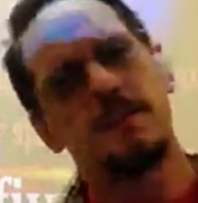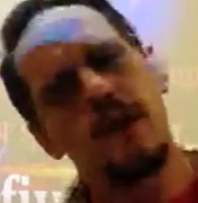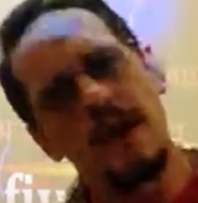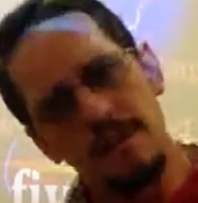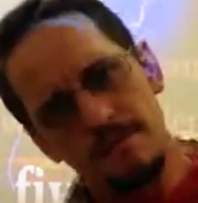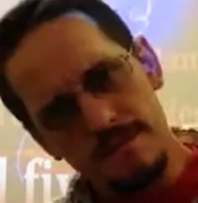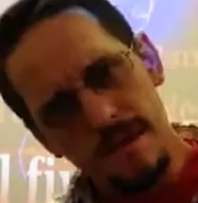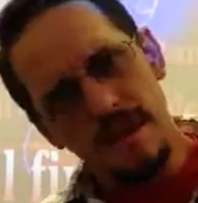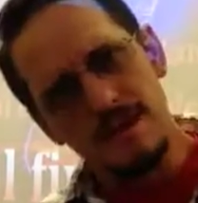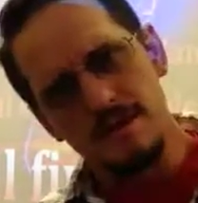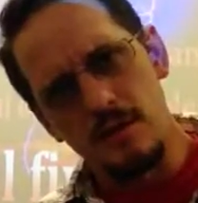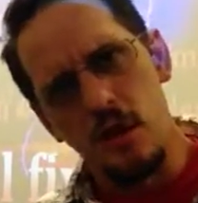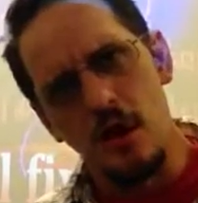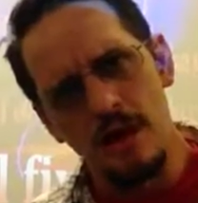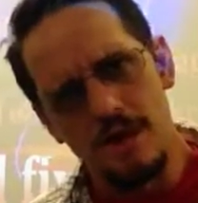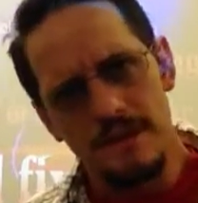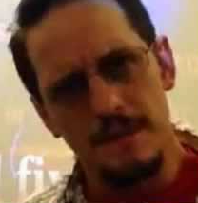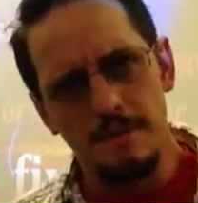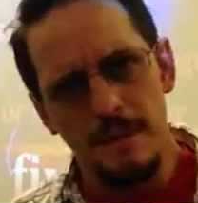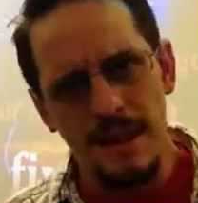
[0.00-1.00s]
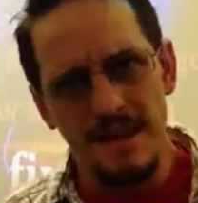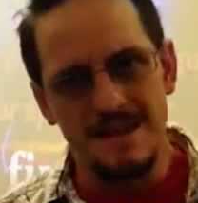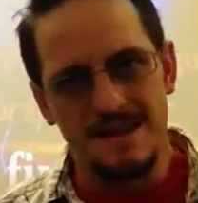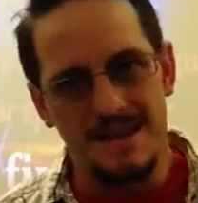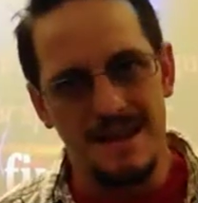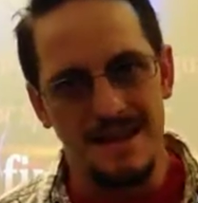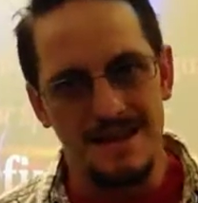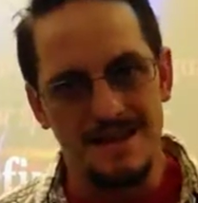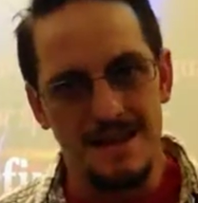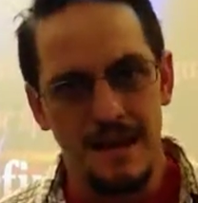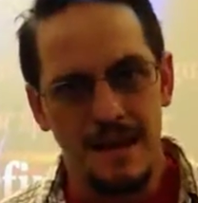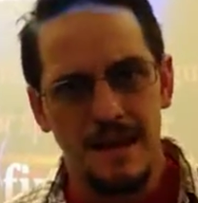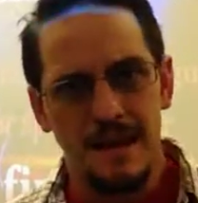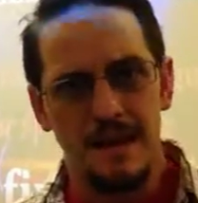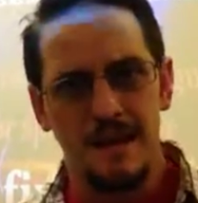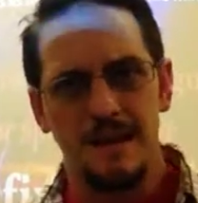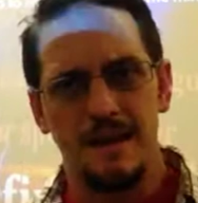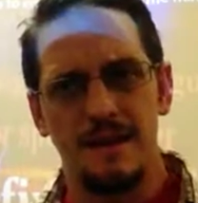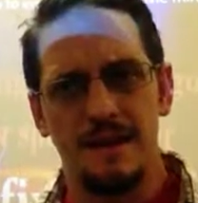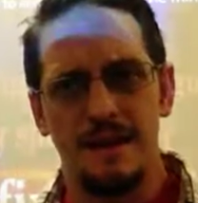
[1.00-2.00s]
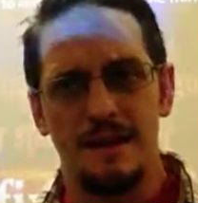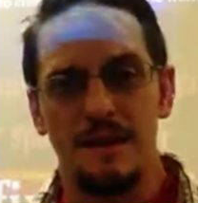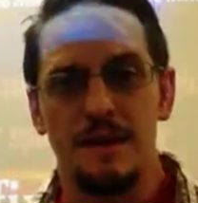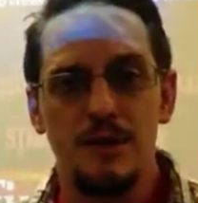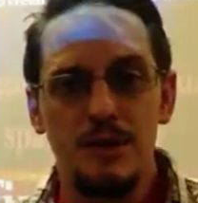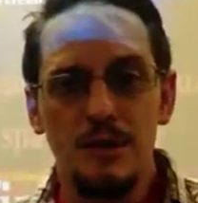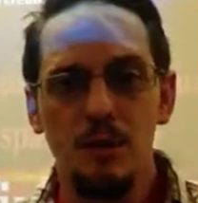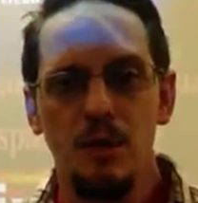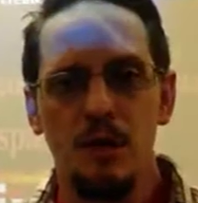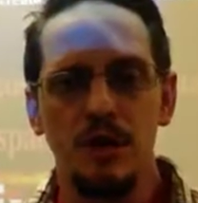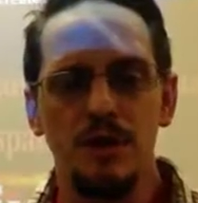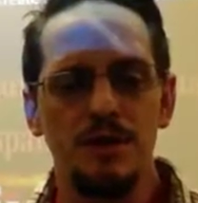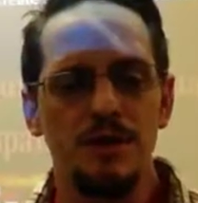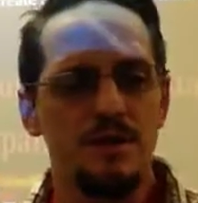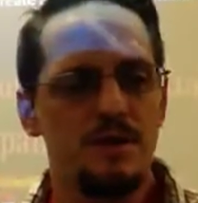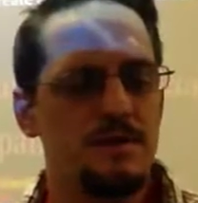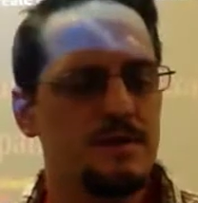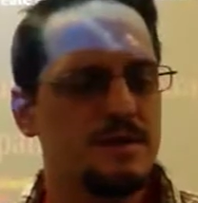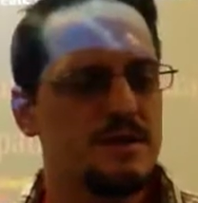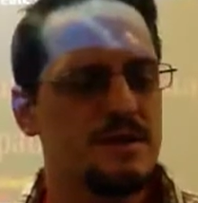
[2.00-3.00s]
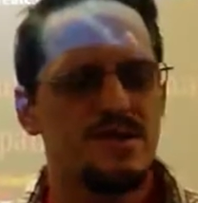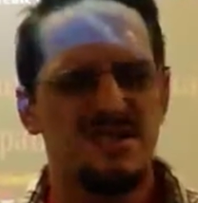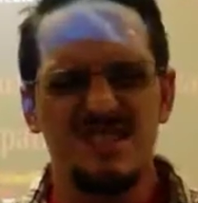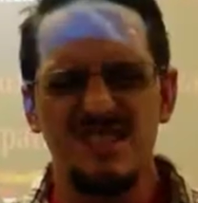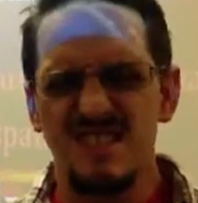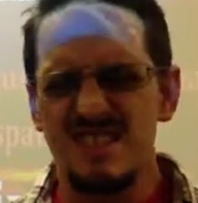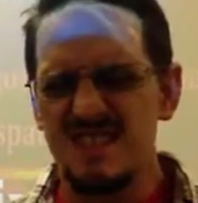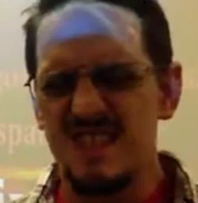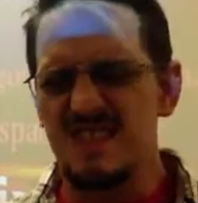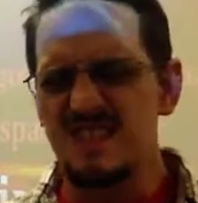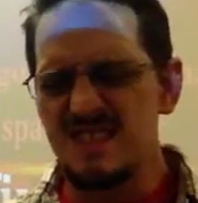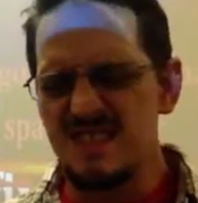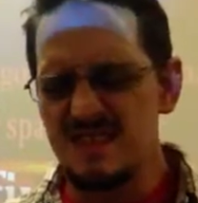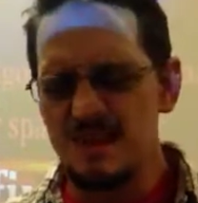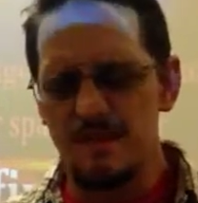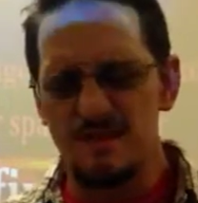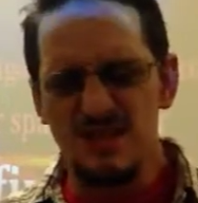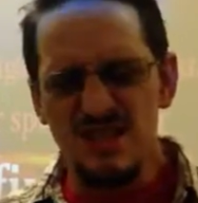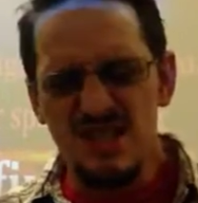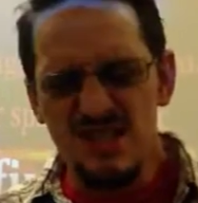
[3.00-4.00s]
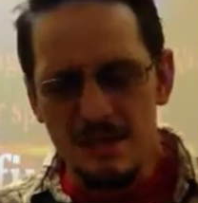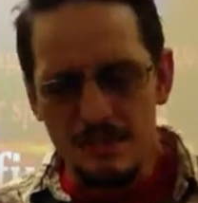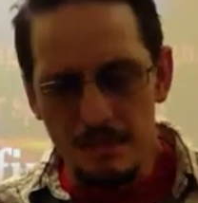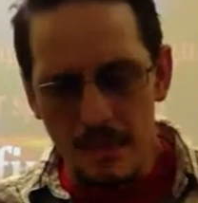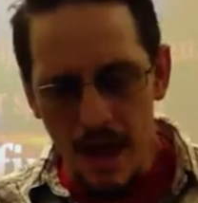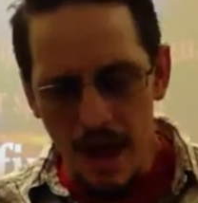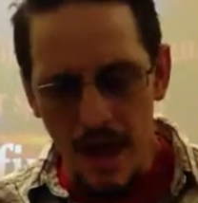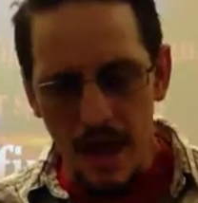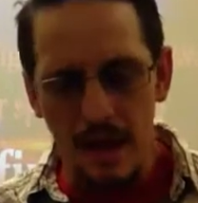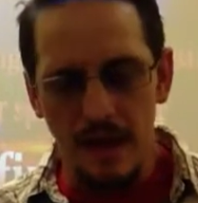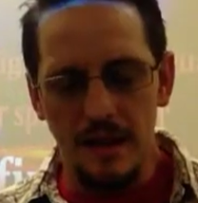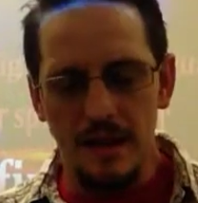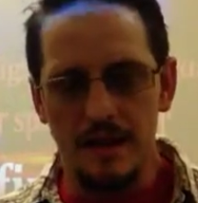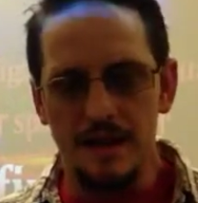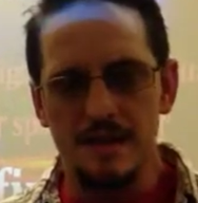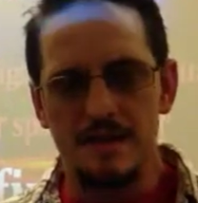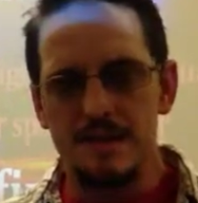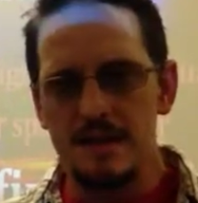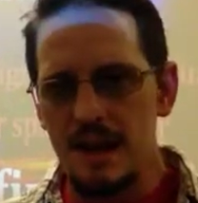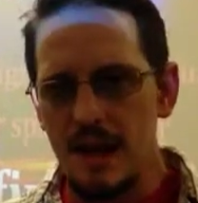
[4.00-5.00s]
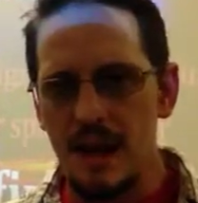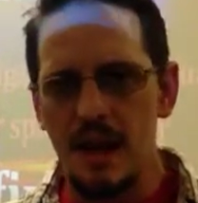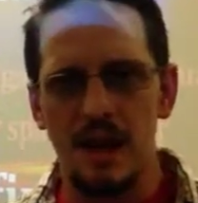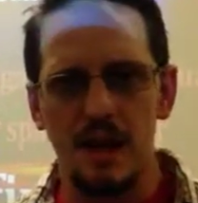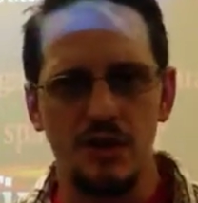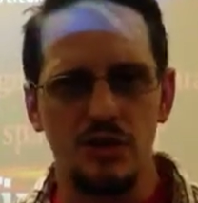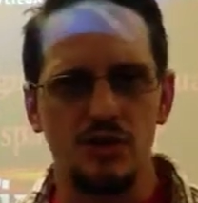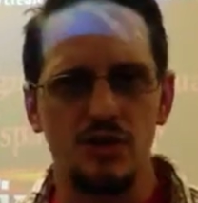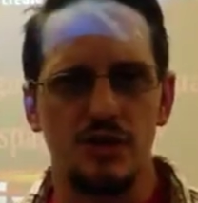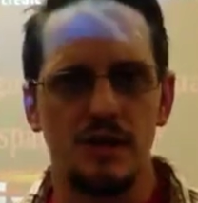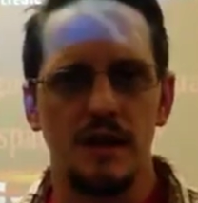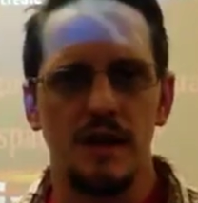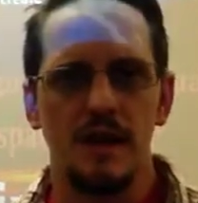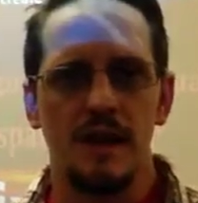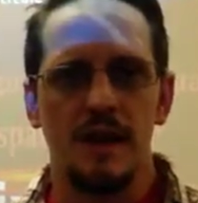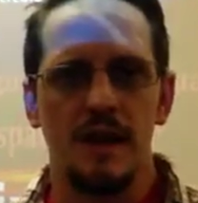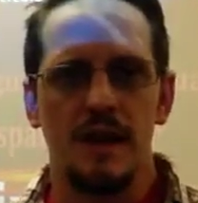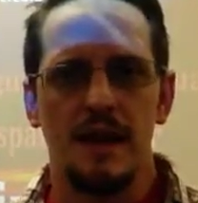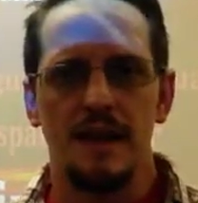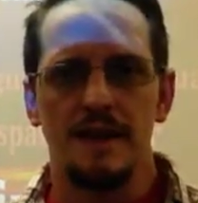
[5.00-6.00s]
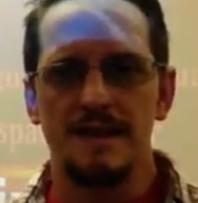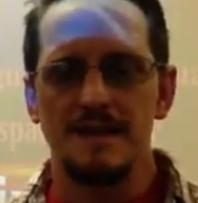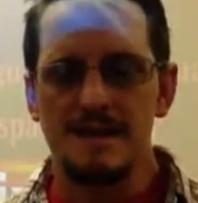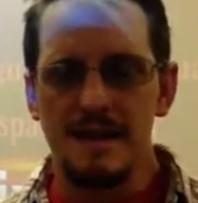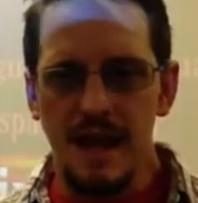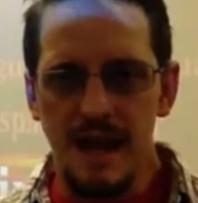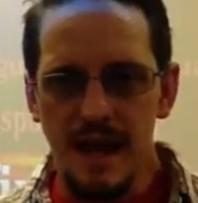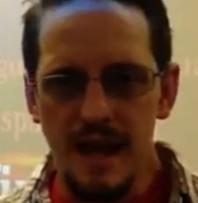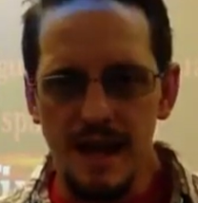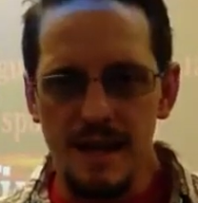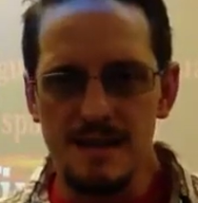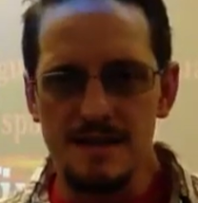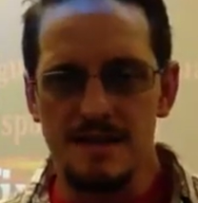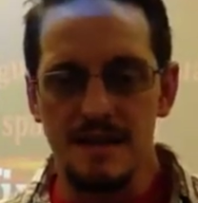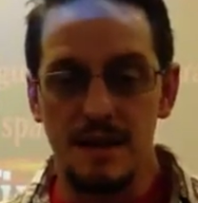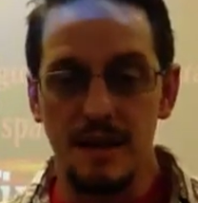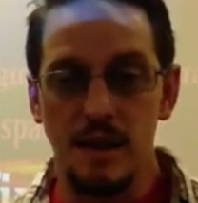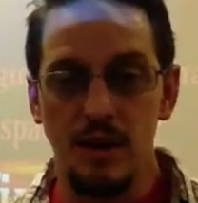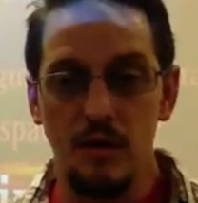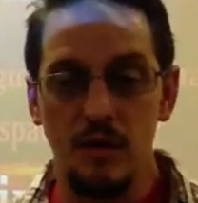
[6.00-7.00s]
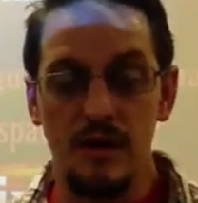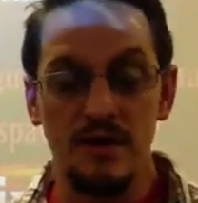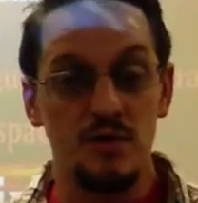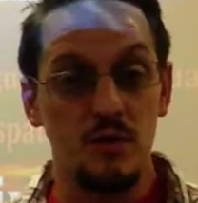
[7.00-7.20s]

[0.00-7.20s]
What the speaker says: Well, as long as it makes sense. You want to use senses of smell and touch and taste and hearing.